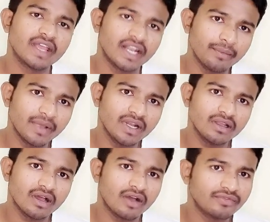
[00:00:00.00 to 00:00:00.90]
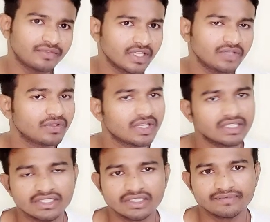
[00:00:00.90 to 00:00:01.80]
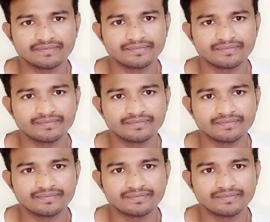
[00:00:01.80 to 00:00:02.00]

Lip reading: enamel of teeth we can see,